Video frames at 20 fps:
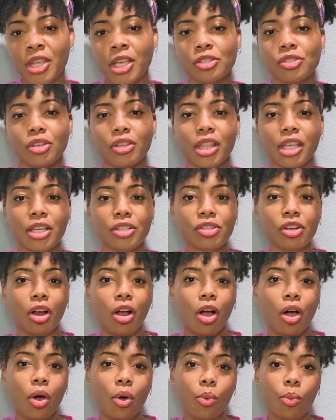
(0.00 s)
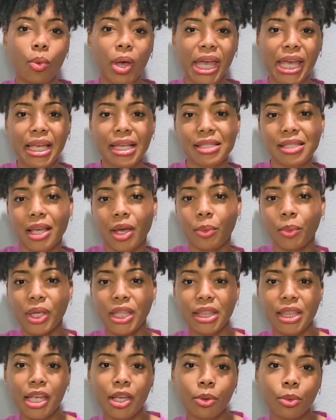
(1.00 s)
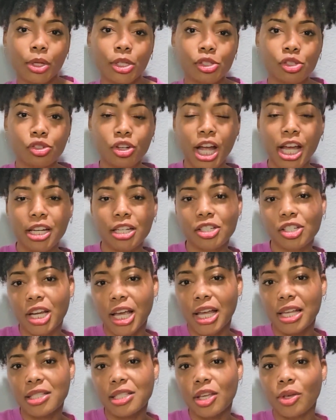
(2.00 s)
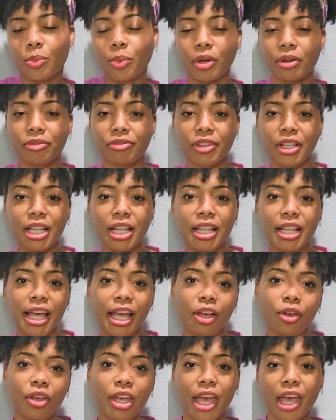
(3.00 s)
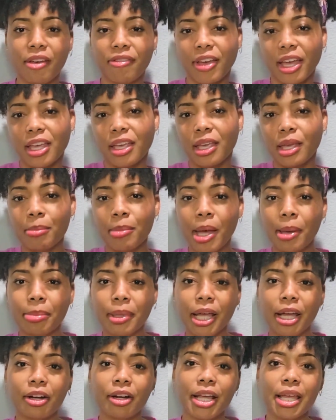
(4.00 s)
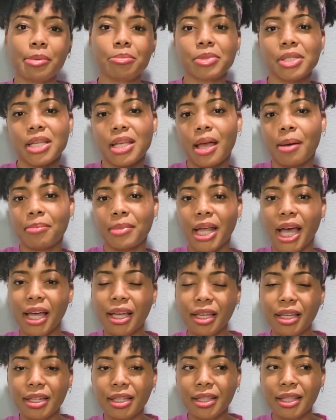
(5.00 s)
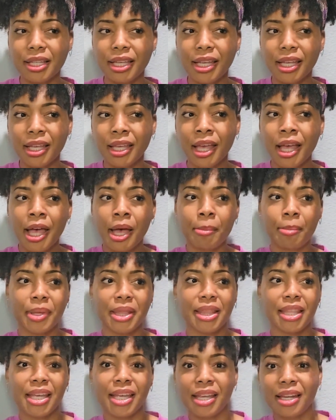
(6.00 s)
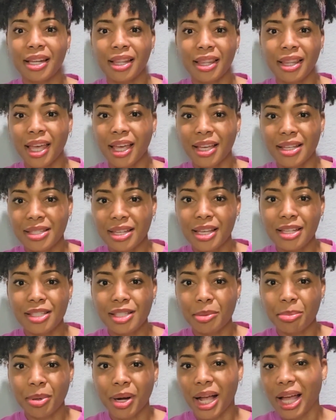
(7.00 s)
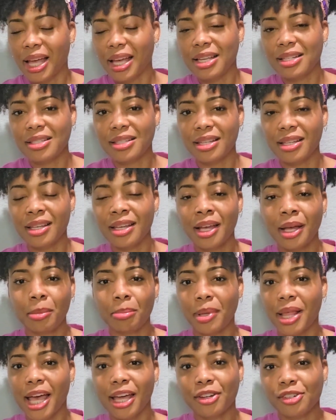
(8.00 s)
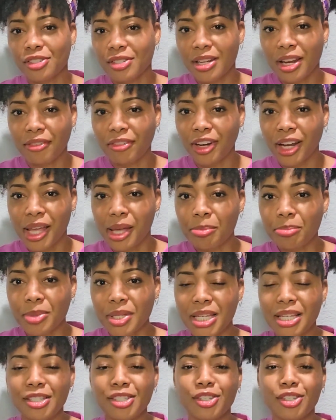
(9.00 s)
So these are all ways that we think we're strategizing. We're feeling like, okay, if I can get my bladder empty, I'm not going to leak. But then, like I said, surprise, the bladder's never empty.